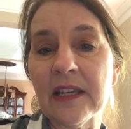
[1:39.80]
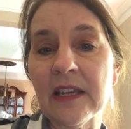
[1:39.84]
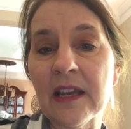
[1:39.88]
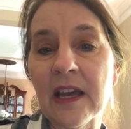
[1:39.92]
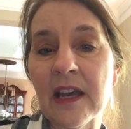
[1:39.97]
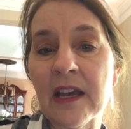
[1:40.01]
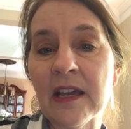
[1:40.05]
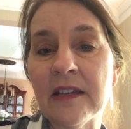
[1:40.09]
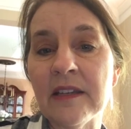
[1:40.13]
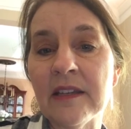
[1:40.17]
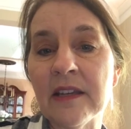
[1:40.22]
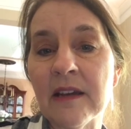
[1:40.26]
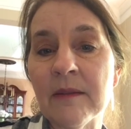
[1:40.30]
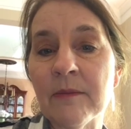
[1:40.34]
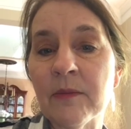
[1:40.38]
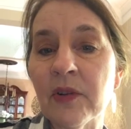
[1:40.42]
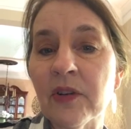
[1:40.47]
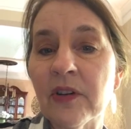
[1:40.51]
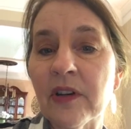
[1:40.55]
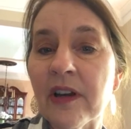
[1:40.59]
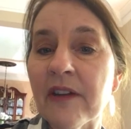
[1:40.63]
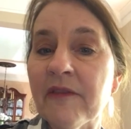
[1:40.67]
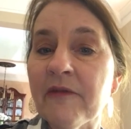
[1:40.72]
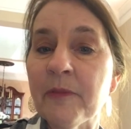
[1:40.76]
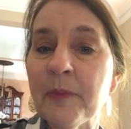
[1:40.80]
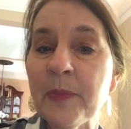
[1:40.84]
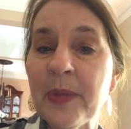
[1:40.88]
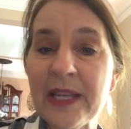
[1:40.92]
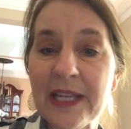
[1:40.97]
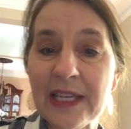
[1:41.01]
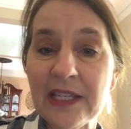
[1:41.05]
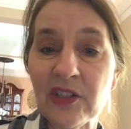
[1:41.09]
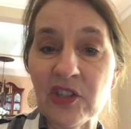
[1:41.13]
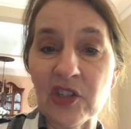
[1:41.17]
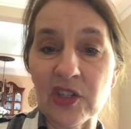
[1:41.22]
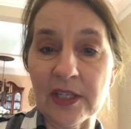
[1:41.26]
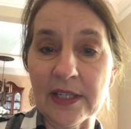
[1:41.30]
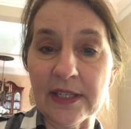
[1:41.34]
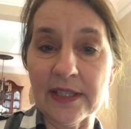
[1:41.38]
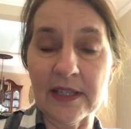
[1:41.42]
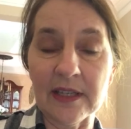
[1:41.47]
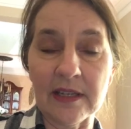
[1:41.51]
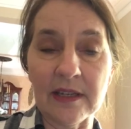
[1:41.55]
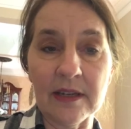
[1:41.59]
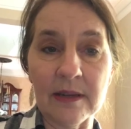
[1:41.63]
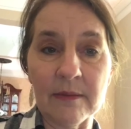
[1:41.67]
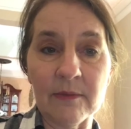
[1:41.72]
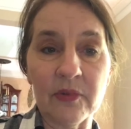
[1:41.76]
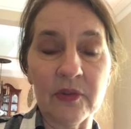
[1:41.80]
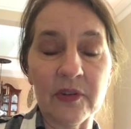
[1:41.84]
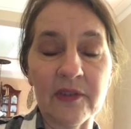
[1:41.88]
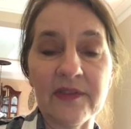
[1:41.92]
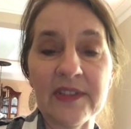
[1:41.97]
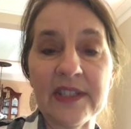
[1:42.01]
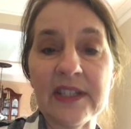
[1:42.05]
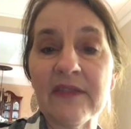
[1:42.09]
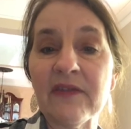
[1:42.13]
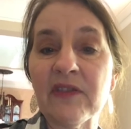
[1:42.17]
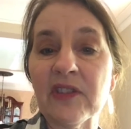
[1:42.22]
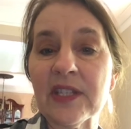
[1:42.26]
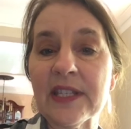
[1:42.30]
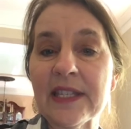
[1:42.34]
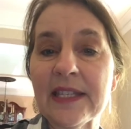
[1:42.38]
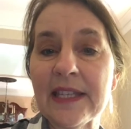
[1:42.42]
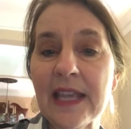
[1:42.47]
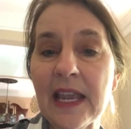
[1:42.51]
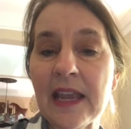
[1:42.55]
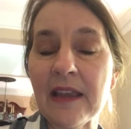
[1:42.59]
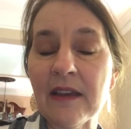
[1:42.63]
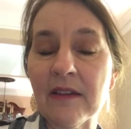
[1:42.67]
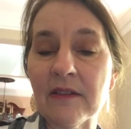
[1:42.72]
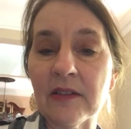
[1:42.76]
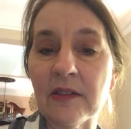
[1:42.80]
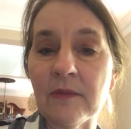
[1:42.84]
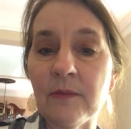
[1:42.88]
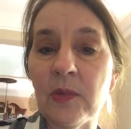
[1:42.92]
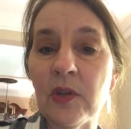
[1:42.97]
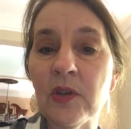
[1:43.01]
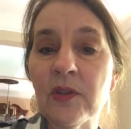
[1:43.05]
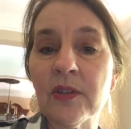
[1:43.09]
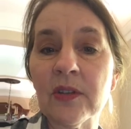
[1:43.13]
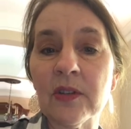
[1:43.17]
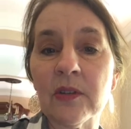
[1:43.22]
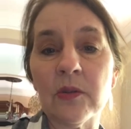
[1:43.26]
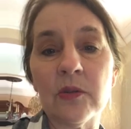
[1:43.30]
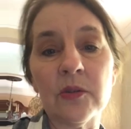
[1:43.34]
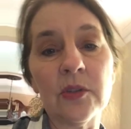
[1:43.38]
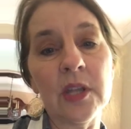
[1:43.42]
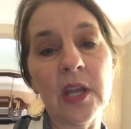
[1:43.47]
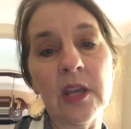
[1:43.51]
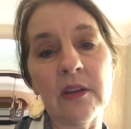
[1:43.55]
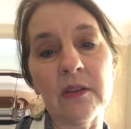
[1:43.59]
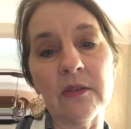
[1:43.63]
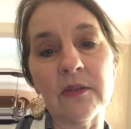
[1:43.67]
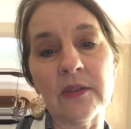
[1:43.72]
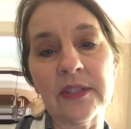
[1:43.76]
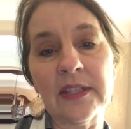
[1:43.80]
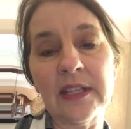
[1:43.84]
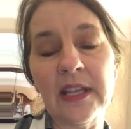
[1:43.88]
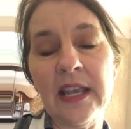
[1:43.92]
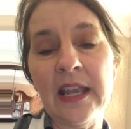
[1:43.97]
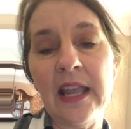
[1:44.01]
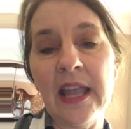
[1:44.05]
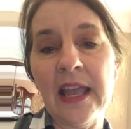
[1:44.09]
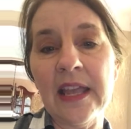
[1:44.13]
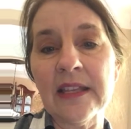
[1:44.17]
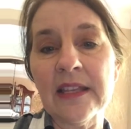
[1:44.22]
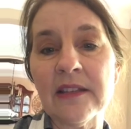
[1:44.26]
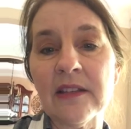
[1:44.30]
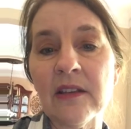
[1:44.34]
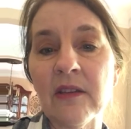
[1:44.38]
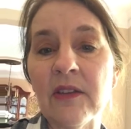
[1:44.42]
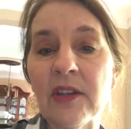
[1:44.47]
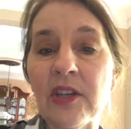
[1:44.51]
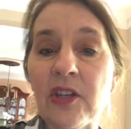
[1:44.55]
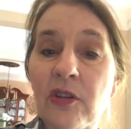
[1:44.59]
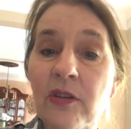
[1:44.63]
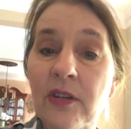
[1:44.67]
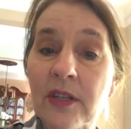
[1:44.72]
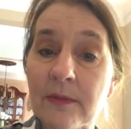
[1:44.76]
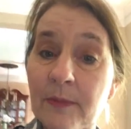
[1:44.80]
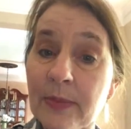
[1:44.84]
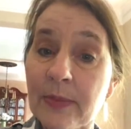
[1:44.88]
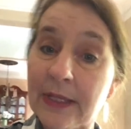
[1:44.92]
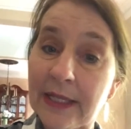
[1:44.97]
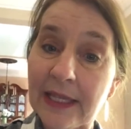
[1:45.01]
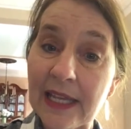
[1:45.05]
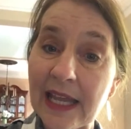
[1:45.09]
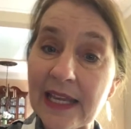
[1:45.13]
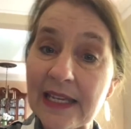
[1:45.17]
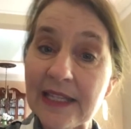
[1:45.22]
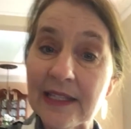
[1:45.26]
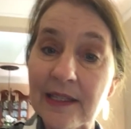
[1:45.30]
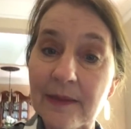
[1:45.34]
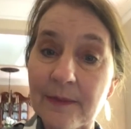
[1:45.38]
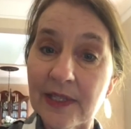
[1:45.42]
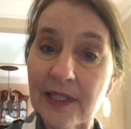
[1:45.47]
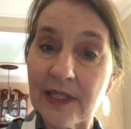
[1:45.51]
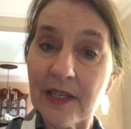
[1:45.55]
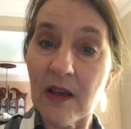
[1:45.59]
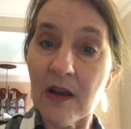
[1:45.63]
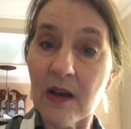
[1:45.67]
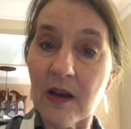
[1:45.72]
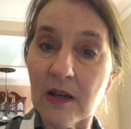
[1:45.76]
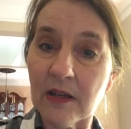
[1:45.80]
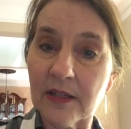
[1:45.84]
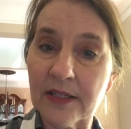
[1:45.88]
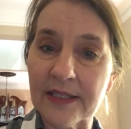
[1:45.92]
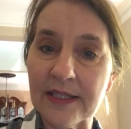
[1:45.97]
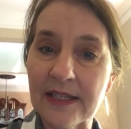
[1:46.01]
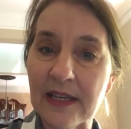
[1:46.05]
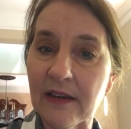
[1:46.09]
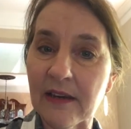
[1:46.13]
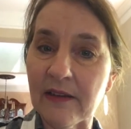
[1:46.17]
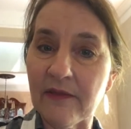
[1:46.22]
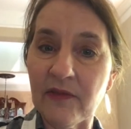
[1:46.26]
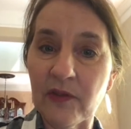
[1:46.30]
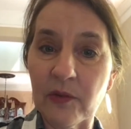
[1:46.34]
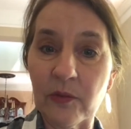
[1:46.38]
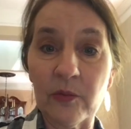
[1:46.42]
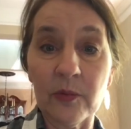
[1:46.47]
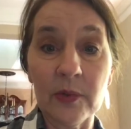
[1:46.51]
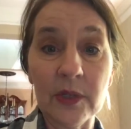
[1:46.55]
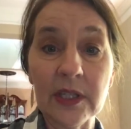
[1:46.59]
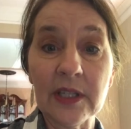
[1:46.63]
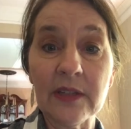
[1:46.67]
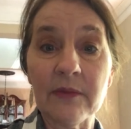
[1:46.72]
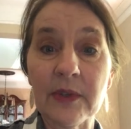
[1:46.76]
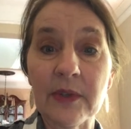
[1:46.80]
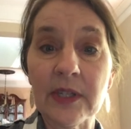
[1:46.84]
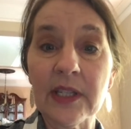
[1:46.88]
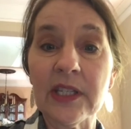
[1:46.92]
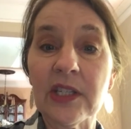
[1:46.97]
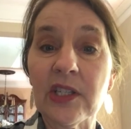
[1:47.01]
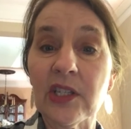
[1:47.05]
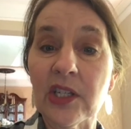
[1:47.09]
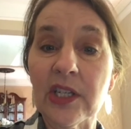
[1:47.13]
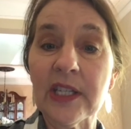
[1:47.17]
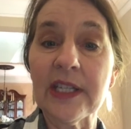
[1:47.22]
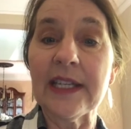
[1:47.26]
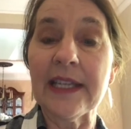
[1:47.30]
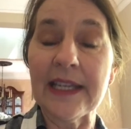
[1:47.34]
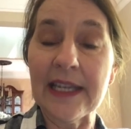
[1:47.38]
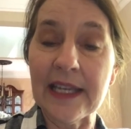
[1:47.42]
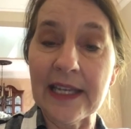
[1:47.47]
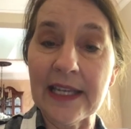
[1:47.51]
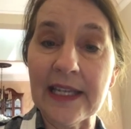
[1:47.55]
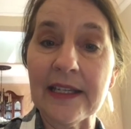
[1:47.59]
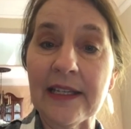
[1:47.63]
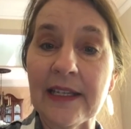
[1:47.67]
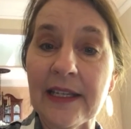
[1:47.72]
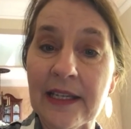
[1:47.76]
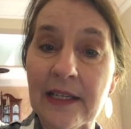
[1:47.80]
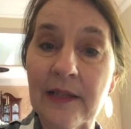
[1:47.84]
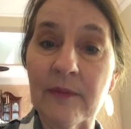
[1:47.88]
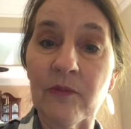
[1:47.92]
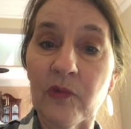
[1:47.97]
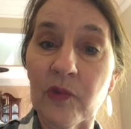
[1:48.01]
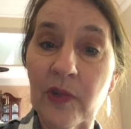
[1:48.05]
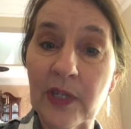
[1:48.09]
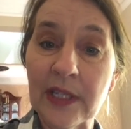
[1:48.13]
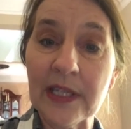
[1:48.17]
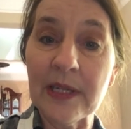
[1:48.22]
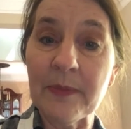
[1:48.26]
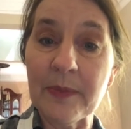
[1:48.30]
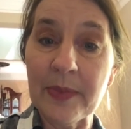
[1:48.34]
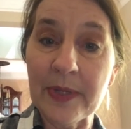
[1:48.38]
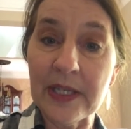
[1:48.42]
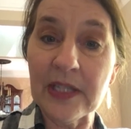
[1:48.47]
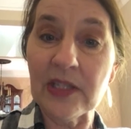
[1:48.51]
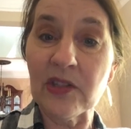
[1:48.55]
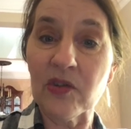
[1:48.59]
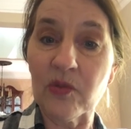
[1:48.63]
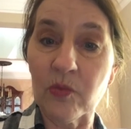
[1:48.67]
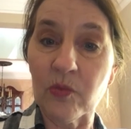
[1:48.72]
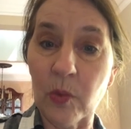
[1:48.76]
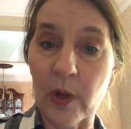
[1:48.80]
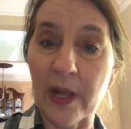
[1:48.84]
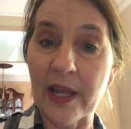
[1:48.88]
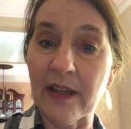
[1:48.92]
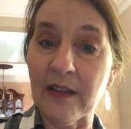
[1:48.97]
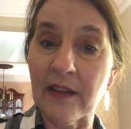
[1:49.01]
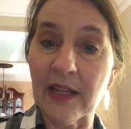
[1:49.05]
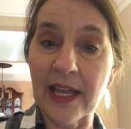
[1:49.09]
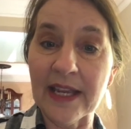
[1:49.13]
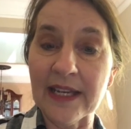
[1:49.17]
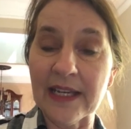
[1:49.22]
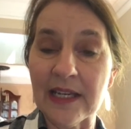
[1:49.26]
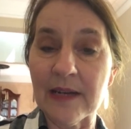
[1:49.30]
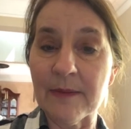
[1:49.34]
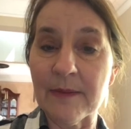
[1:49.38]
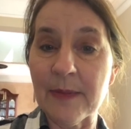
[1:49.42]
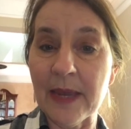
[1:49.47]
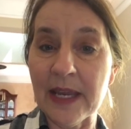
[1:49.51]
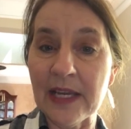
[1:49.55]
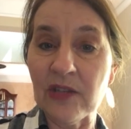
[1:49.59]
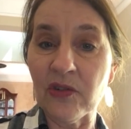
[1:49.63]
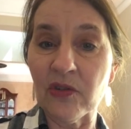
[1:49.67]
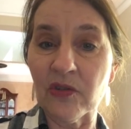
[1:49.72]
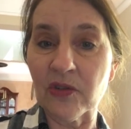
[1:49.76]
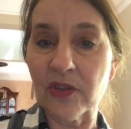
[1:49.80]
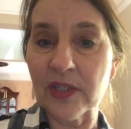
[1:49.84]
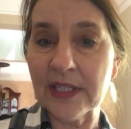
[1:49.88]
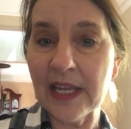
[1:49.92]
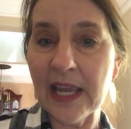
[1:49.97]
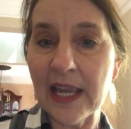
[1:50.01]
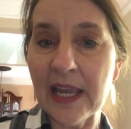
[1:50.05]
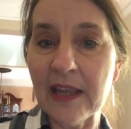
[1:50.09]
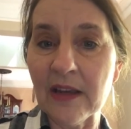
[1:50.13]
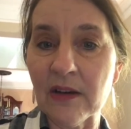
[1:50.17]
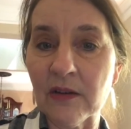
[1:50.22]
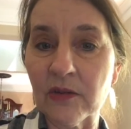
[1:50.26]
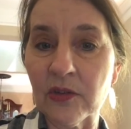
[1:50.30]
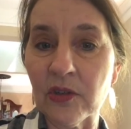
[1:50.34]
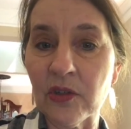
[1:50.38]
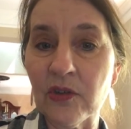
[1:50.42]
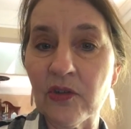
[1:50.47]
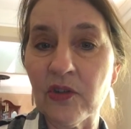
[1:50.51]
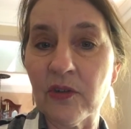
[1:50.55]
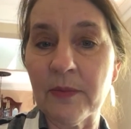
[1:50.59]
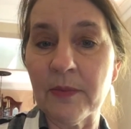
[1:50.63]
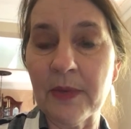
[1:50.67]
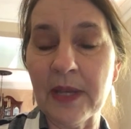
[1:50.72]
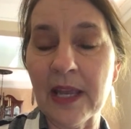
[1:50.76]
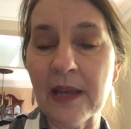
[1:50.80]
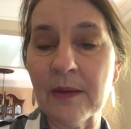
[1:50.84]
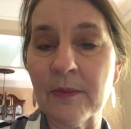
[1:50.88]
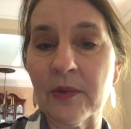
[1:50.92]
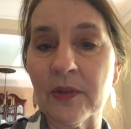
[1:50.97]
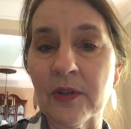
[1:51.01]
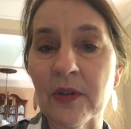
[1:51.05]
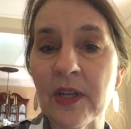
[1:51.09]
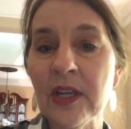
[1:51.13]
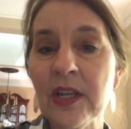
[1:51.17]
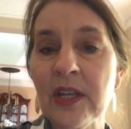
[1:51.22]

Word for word: a number of pitches, a number of different sounds, musical notes, so that you can play some songs. Now, if you're really, really good and get, get them really pitched well, like in a major scale, you should be able